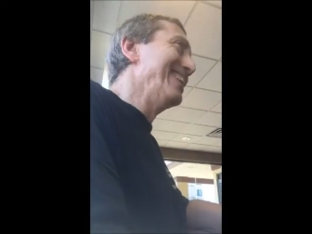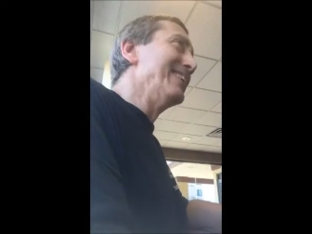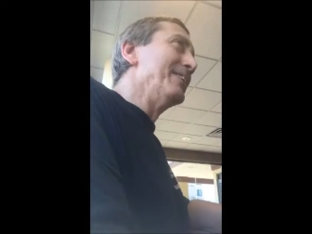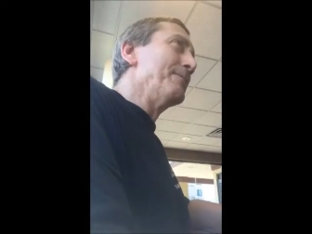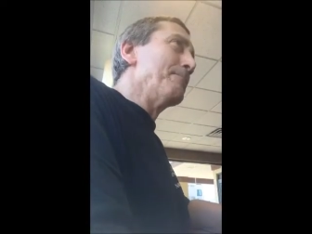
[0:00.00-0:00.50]

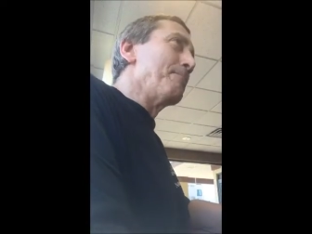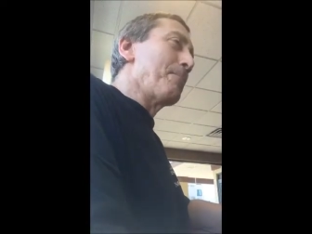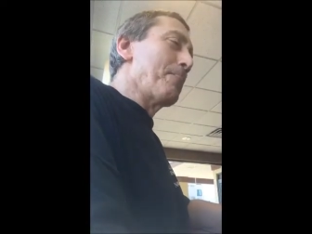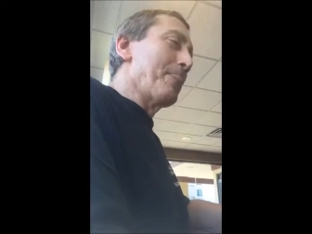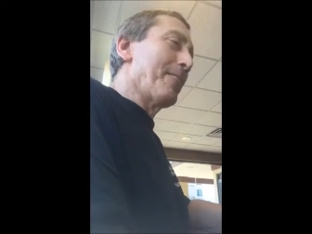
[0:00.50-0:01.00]
Jeez,
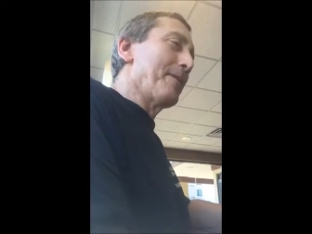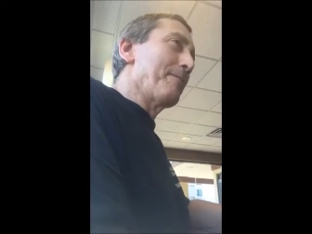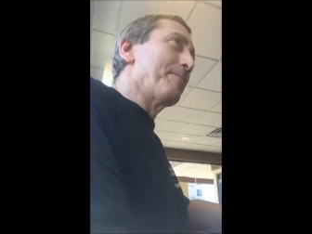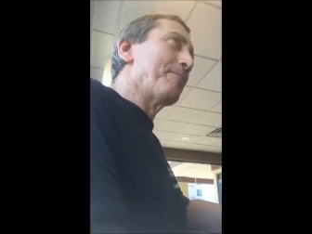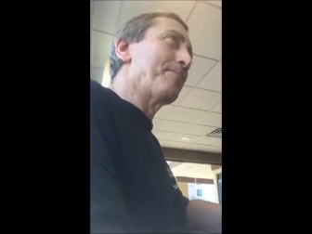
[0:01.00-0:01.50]

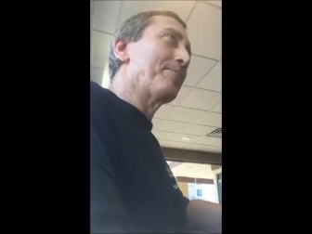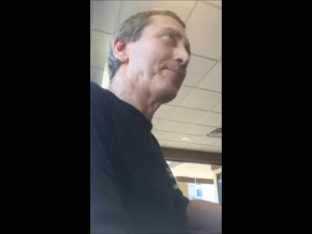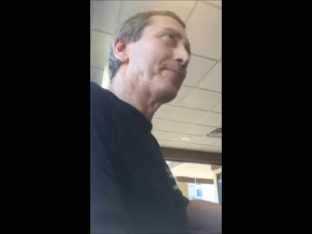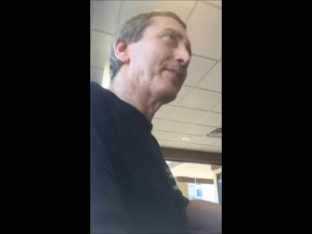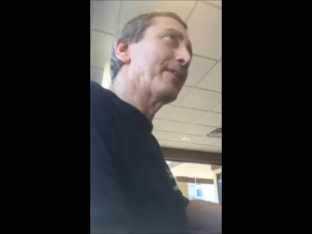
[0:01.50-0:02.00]
you love your
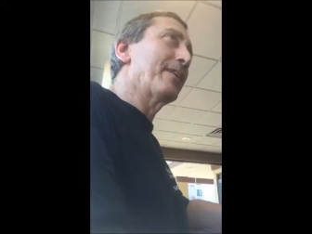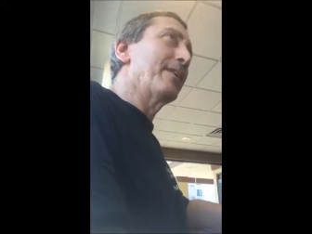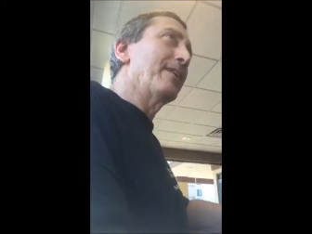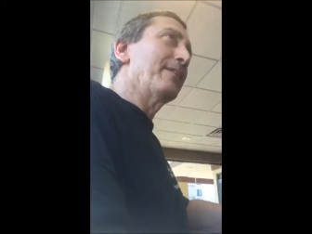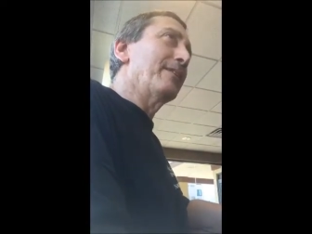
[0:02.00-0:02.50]
napkins,
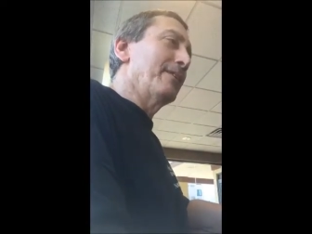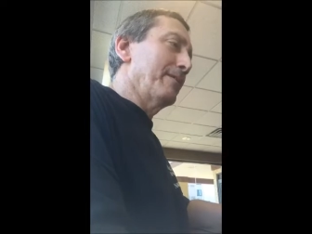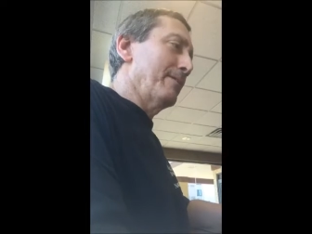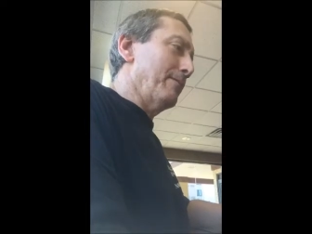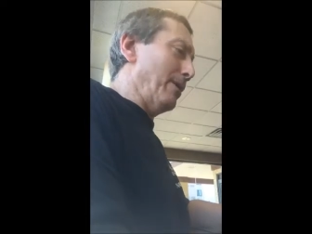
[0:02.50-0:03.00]
man.
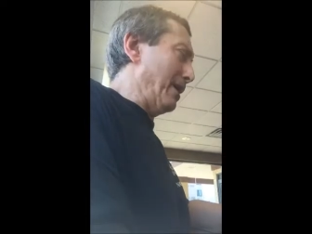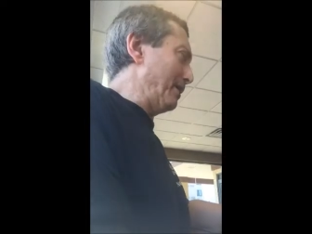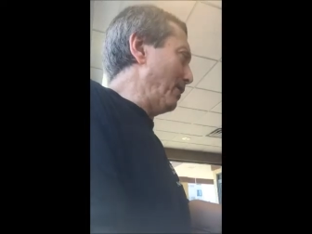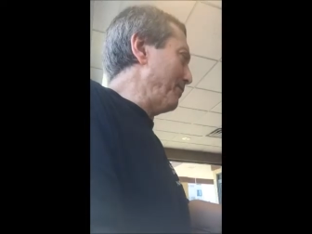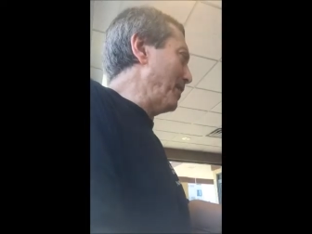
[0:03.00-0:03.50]
I
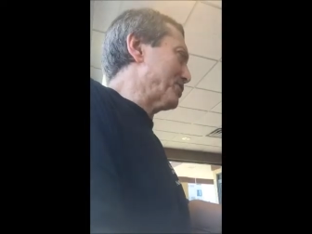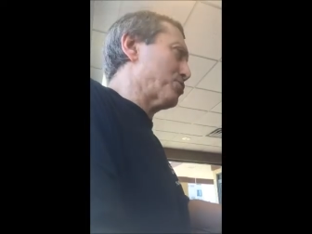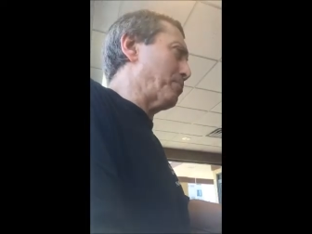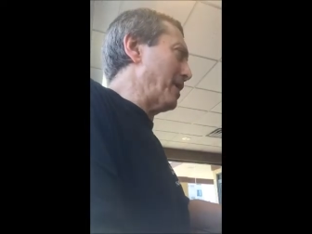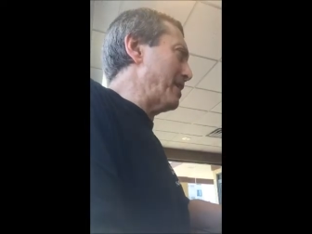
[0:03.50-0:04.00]
love not
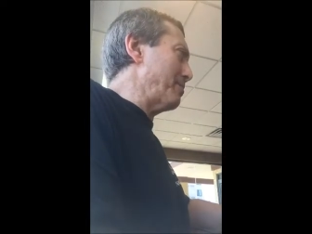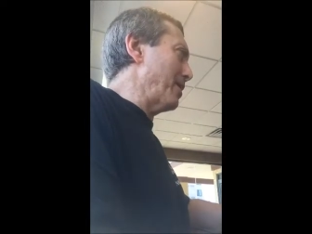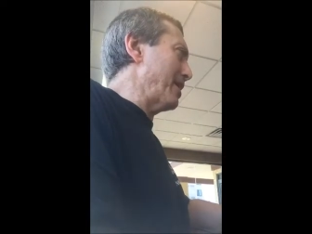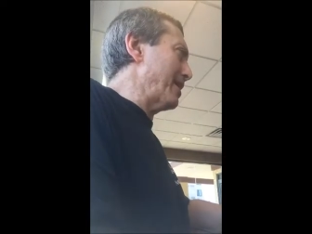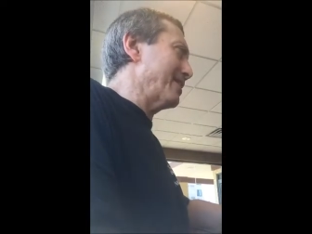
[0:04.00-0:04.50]
spending
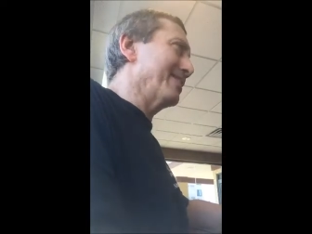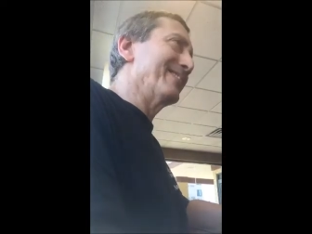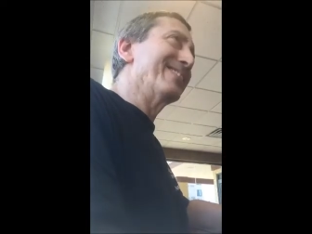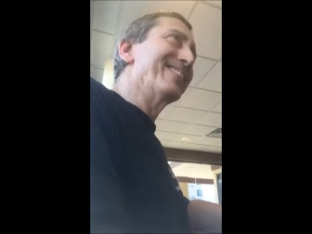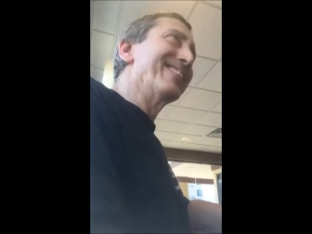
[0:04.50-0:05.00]
money.
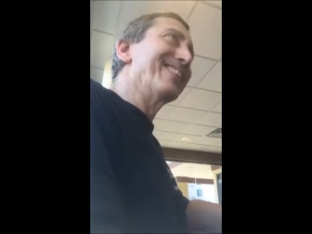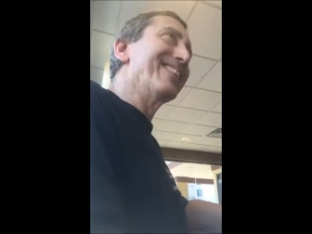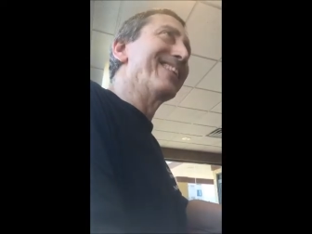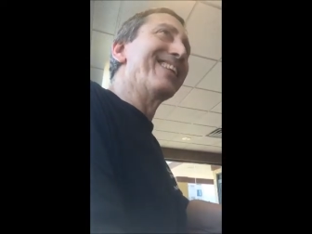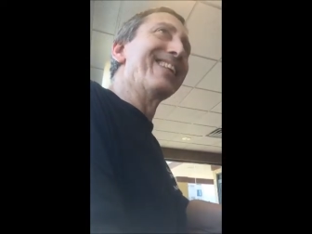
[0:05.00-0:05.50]

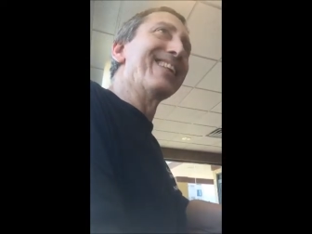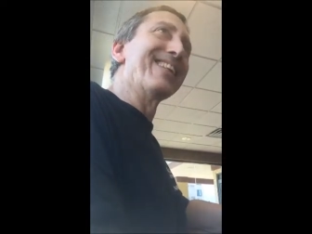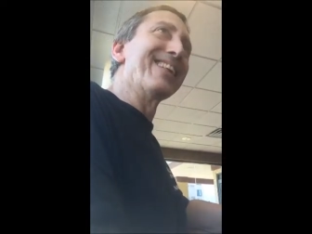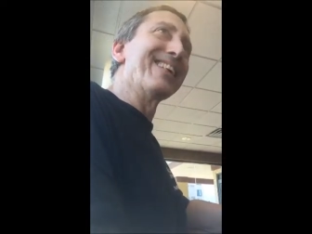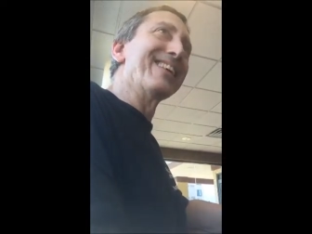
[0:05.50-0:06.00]
I
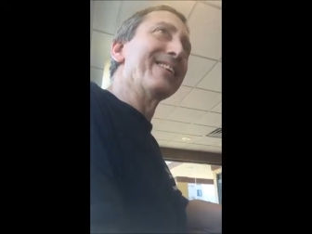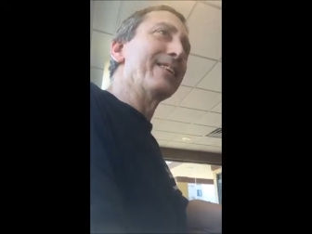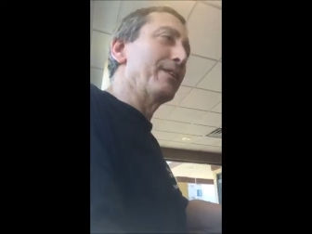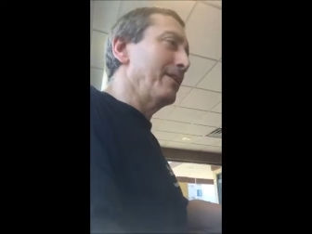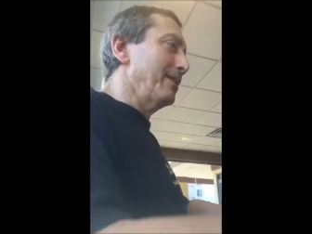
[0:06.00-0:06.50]
know,
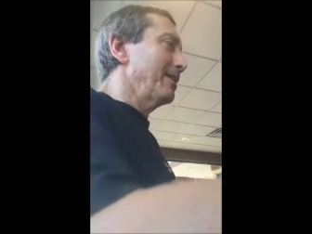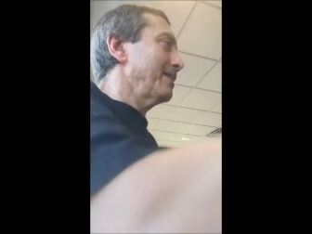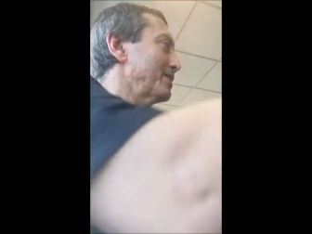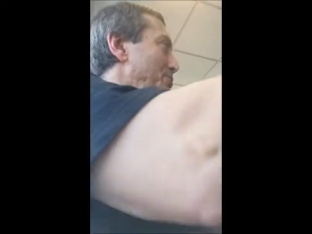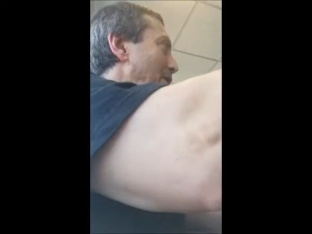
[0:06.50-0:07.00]
I know that.
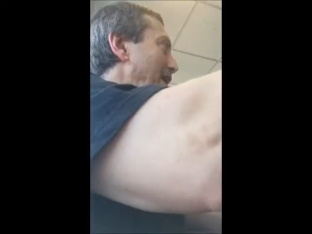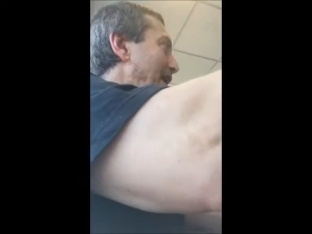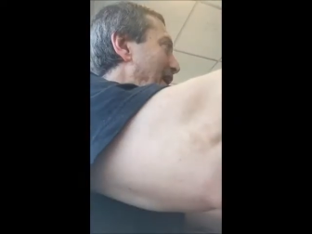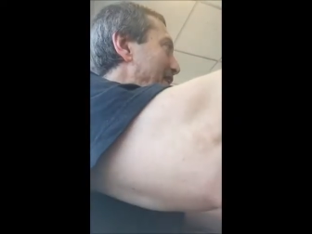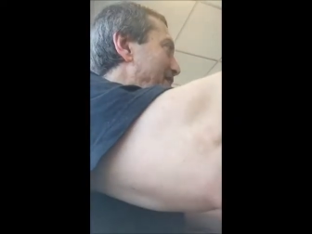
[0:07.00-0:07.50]
That's why I
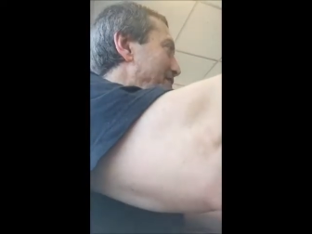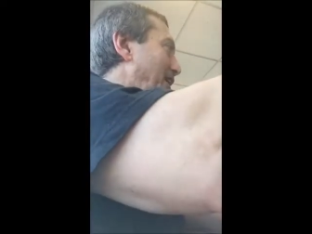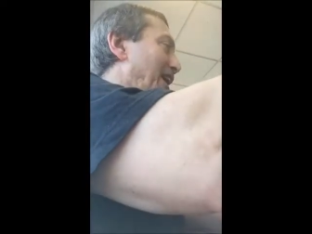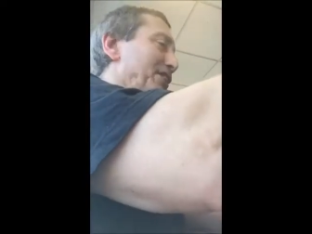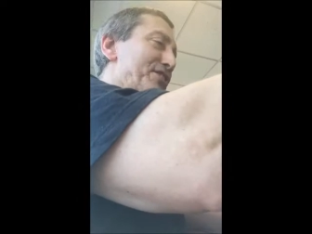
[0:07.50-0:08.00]
got the
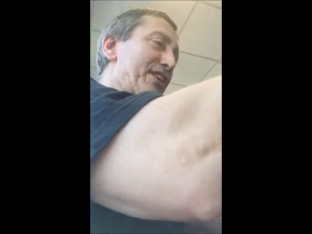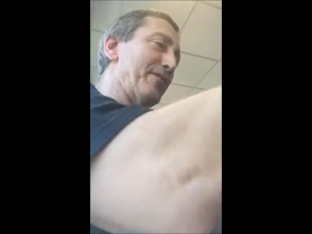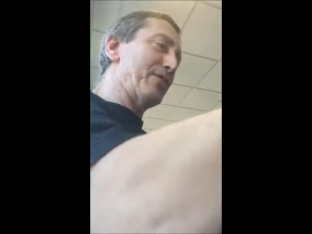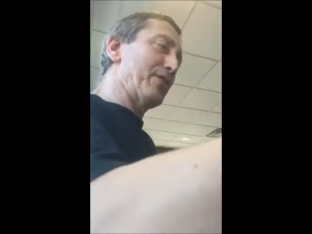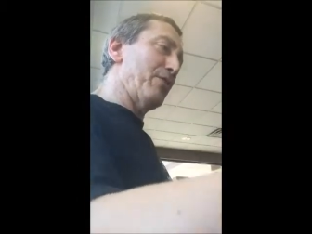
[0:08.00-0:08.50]
dollar
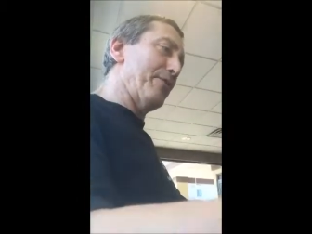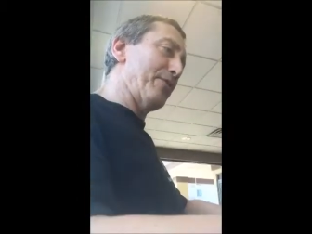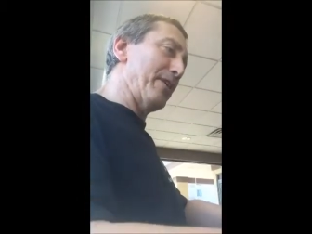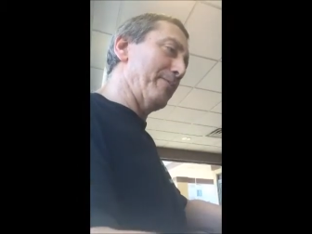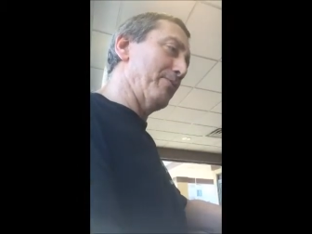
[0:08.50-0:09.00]
seven
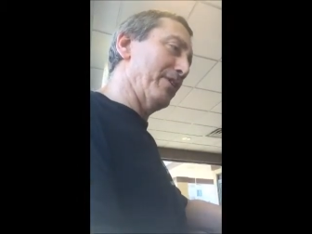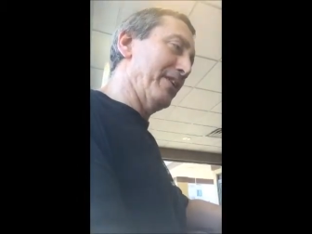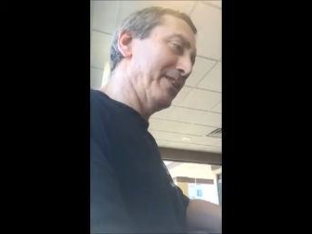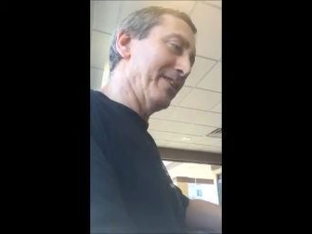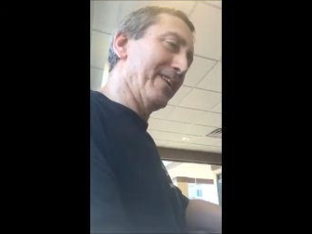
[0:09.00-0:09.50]
coffee here, brother.